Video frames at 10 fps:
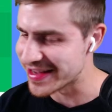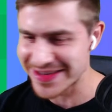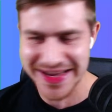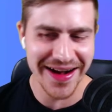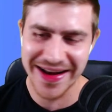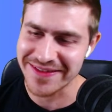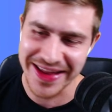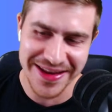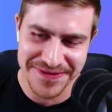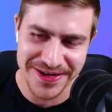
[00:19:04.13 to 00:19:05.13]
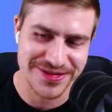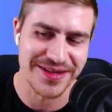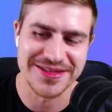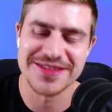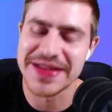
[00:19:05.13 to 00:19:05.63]
Because I don't have any free
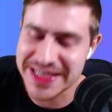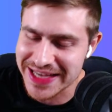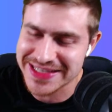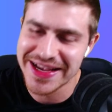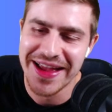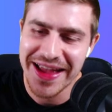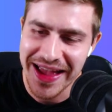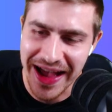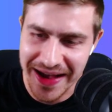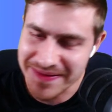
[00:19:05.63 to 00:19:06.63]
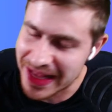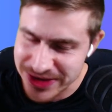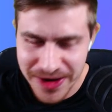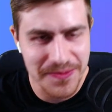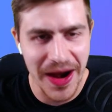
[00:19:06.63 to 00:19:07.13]
transfers. But yes, it's
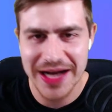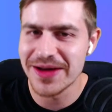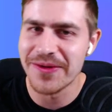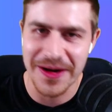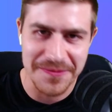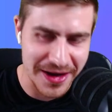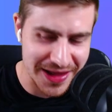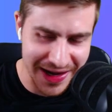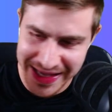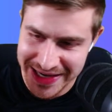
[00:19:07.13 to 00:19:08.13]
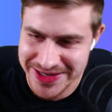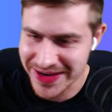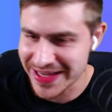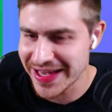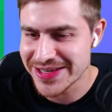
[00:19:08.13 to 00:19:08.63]
not a brag. Don't worry, brother. I get you.
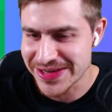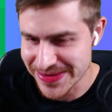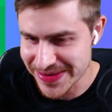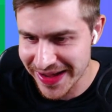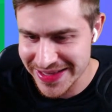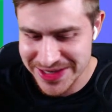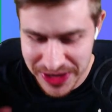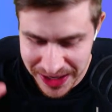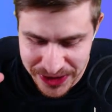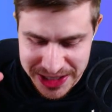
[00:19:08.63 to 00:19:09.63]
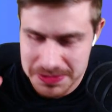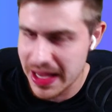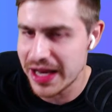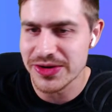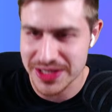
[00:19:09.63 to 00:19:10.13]
It's you
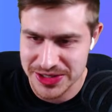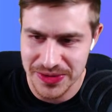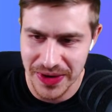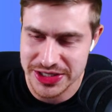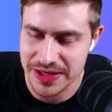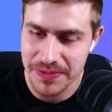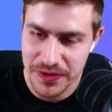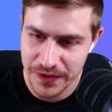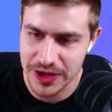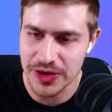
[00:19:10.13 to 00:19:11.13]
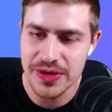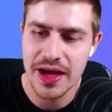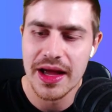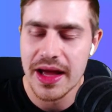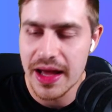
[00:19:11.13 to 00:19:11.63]
explaining your situation. But for you,
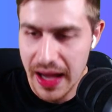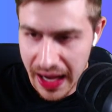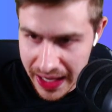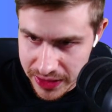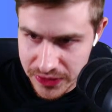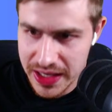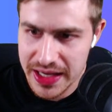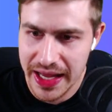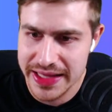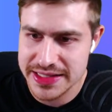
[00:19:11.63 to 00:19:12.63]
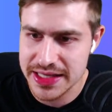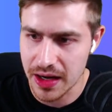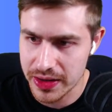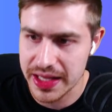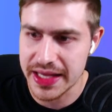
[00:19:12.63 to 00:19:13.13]
I agree. It's a
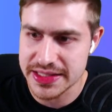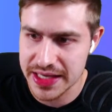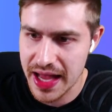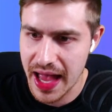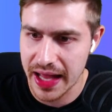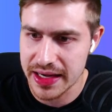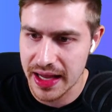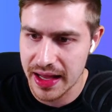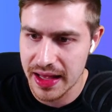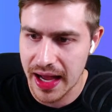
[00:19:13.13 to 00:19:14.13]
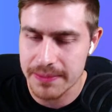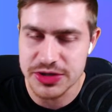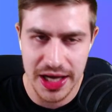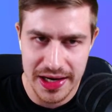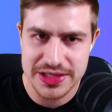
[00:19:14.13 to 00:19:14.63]
lot easier, and I'm
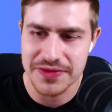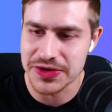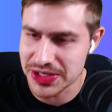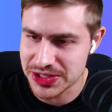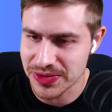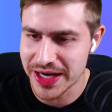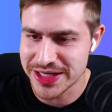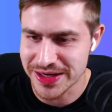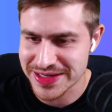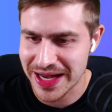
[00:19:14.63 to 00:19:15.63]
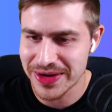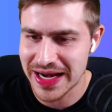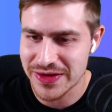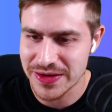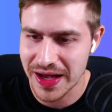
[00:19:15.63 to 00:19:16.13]
jealous of your situation because I would
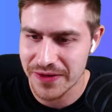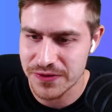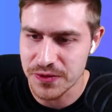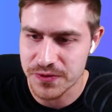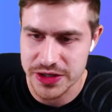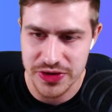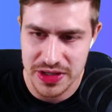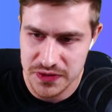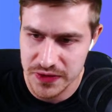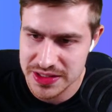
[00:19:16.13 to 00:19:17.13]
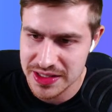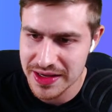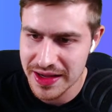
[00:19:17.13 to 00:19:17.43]
love a few free transfers.